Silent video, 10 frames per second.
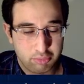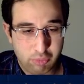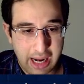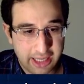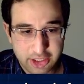
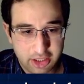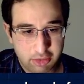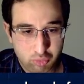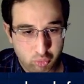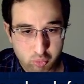
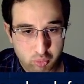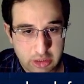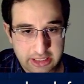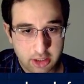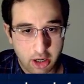Engine
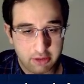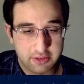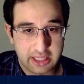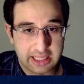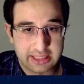is
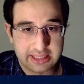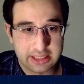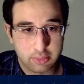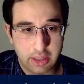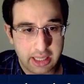confident that this
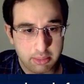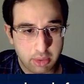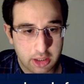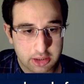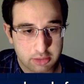is winning,
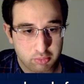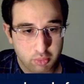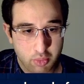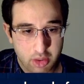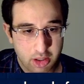but
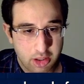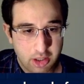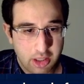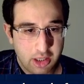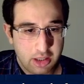
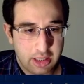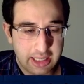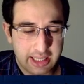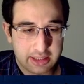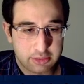like,
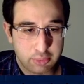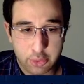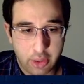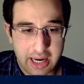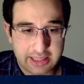it
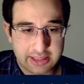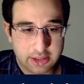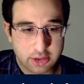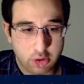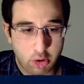requires
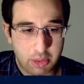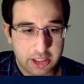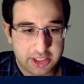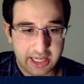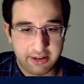so
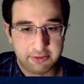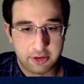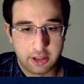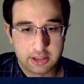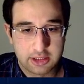much
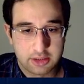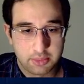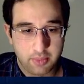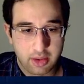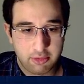effort
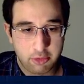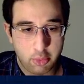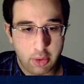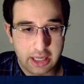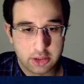for
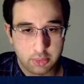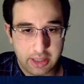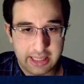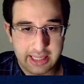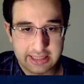white to
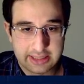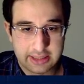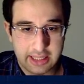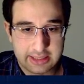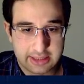win this.
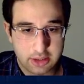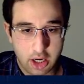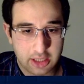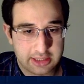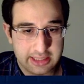It's
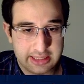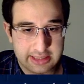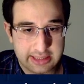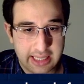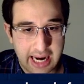not
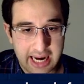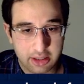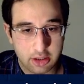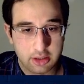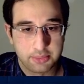easy at
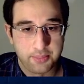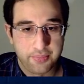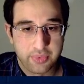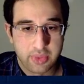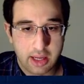all.
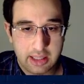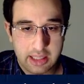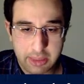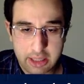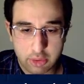He
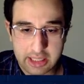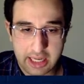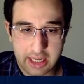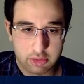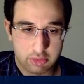played rook
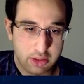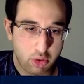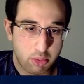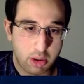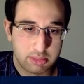a3,
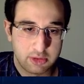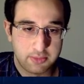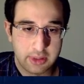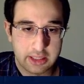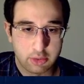normal move,
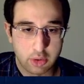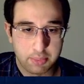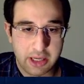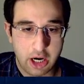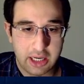putting the rook
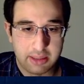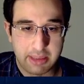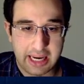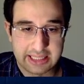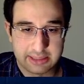behind the
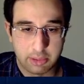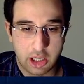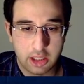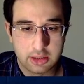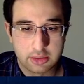passed pawn.